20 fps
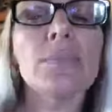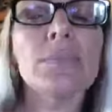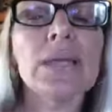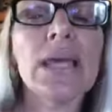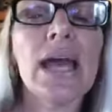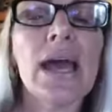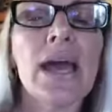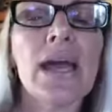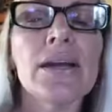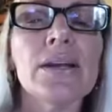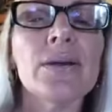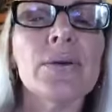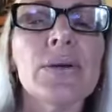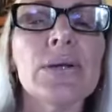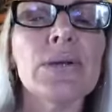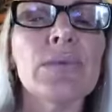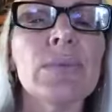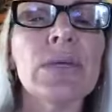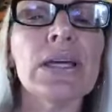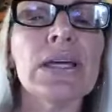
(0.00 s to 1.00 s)
Yeah, I know
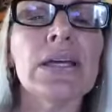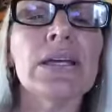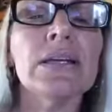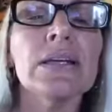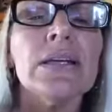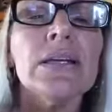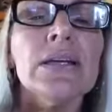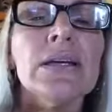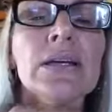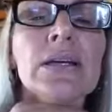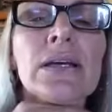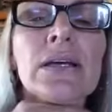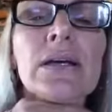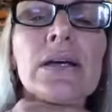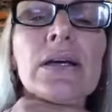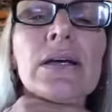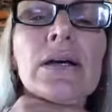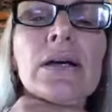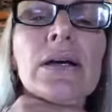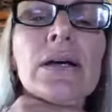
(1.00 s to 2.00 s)
what you mean,
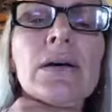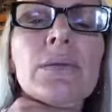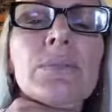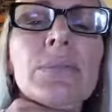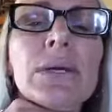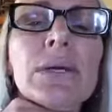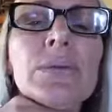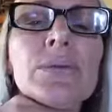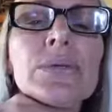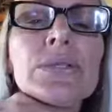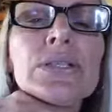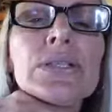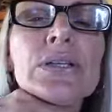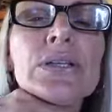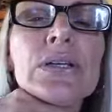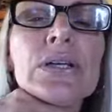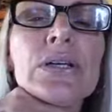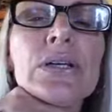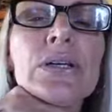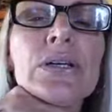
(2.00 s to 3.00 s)
but it was
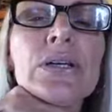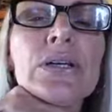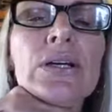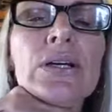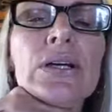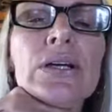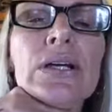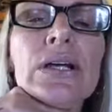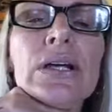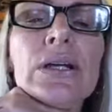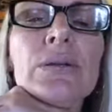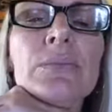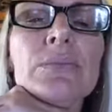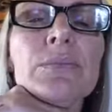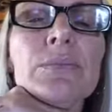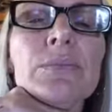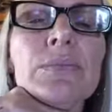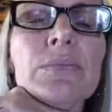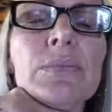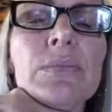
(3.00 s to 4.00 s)
good
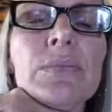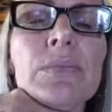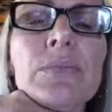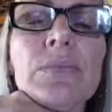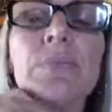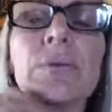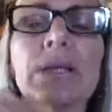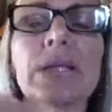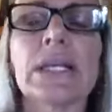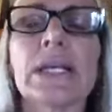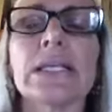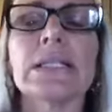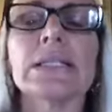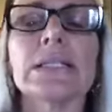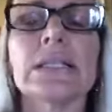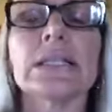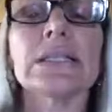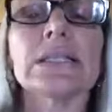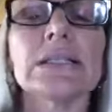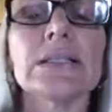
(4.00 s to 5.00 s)
in
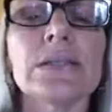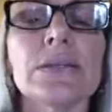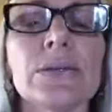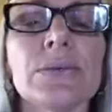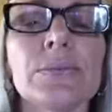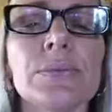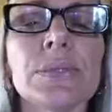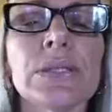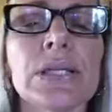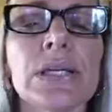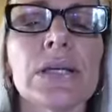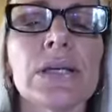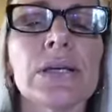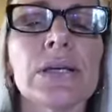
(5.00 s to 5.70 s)
places. Oops.